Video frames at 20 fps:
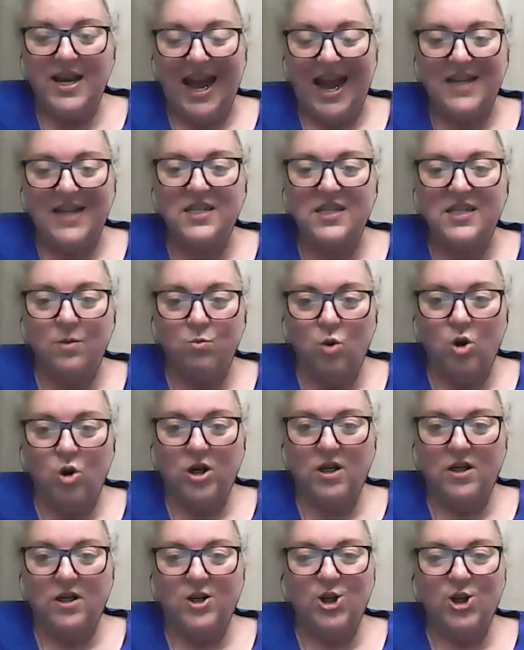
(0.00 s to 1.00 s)
as
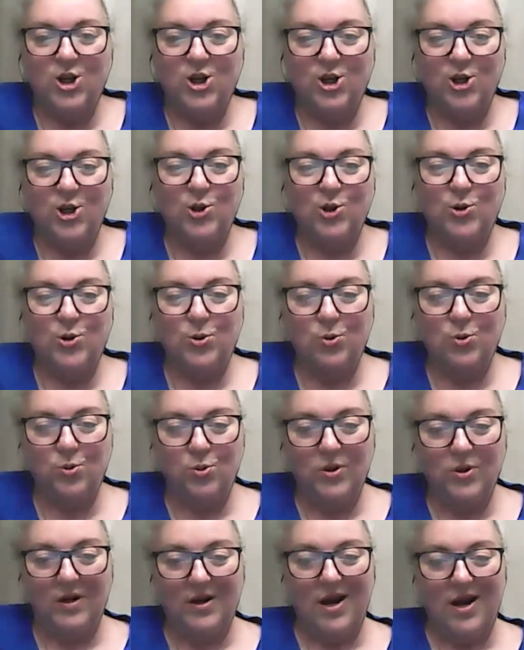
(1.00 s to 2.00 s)
someone who
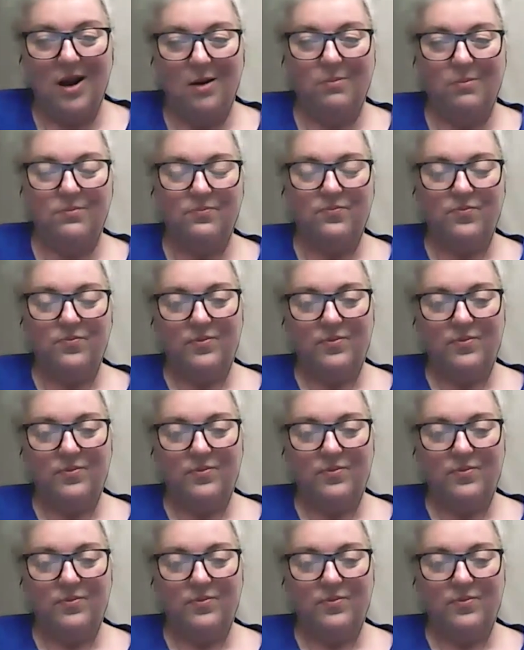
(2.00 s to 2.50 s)
um,